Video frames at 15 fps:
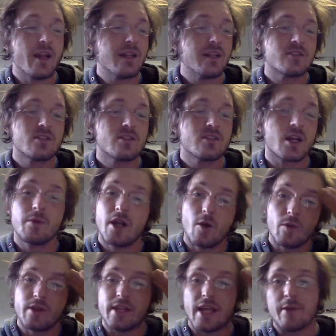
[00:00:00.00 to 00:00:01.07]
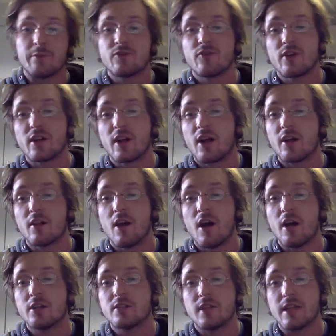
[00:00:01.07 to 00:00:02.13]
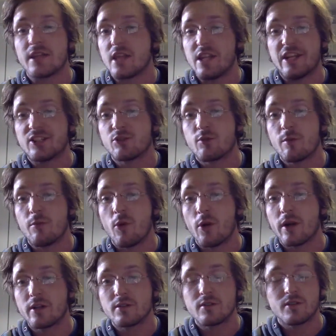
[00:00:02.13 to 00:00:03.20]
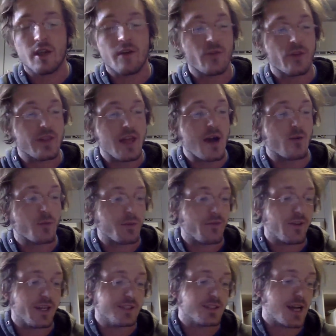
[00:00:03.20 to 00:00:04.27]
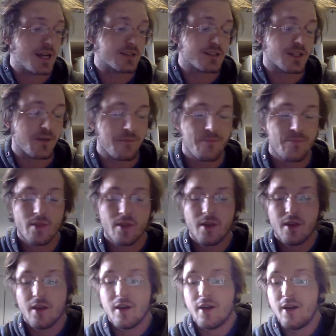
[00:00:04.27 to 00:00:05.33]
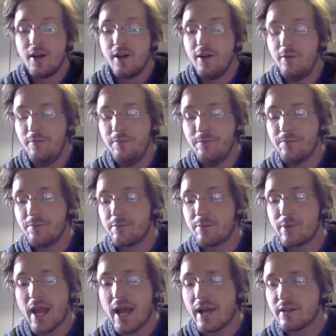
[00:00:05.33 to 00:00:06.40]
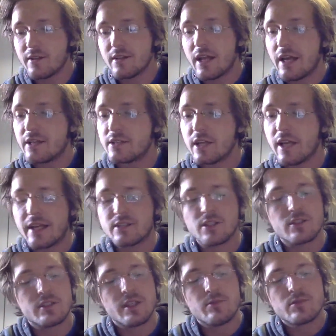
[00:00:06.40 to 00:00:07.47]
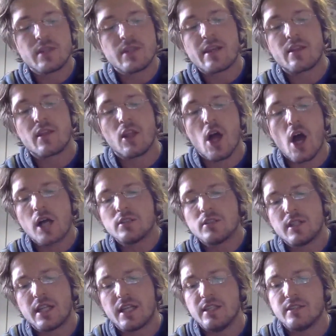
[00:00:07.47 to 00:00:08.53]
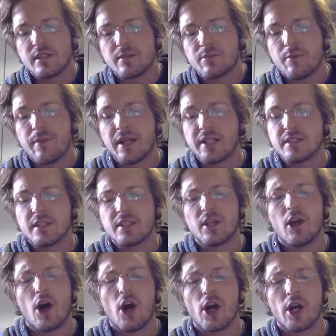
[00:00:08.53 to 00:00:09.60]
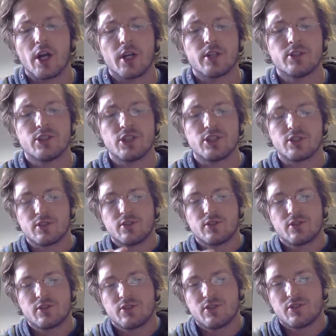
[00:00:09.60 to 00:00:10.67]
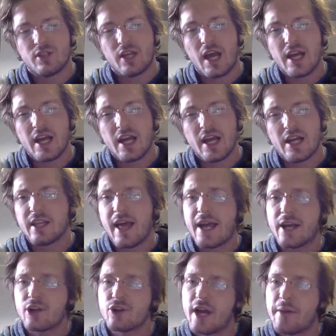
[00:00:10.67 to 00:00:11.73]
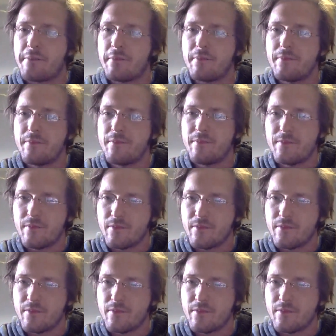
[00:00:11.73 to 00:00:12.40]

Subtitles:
need to start coming out with names for our laws, like the Ninja Report, stuff like that would be fantastic. But yeah, it just seems like the laws that he's implementing are just tightening that grip